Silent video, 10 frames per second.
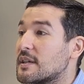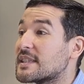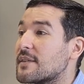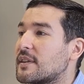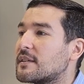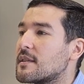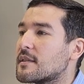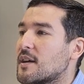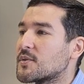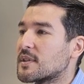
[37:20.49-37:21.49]

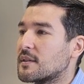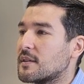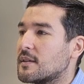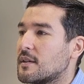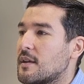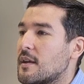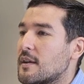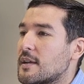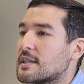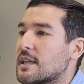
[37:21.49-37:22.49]
17,000.
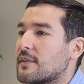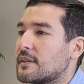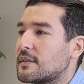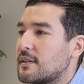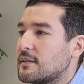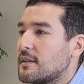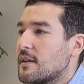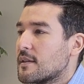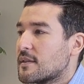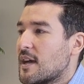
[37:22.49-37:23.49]

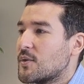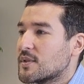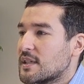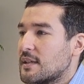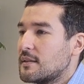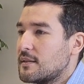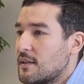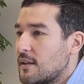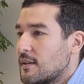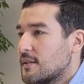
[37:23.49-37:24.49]

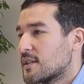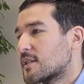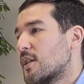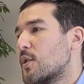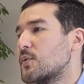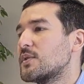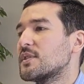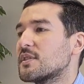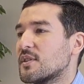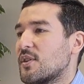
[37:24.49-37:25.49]
17,000
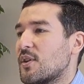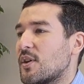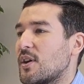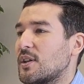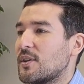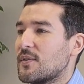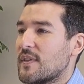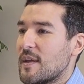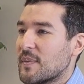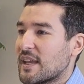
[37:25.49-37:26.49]
stones, all of
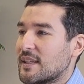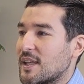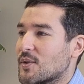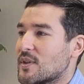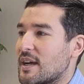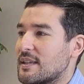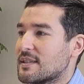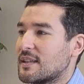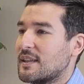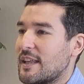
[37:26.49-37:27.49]
them
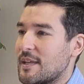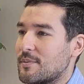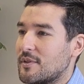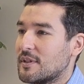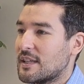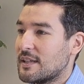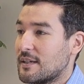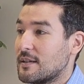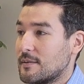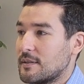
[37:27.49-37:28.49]
categorized and labeled.
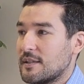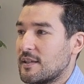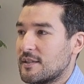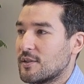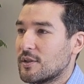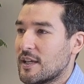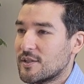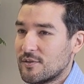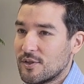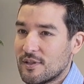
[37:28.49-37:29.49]
It's not
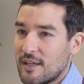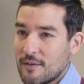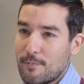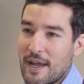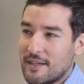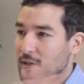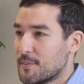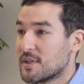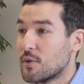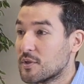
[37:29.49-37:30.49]
like just like piling
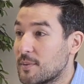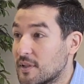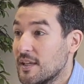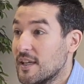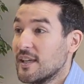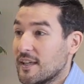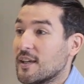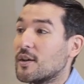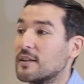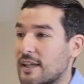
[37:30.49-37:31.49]
up stones, but he
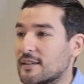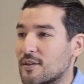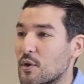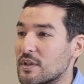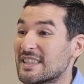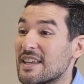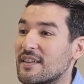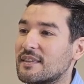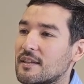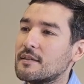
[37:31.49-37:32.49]
collected
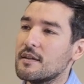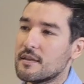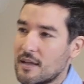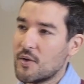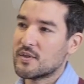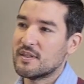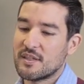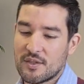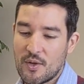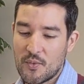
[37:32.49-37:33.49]
17,000
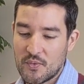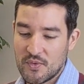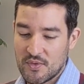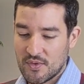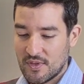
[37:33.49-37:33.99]
stones.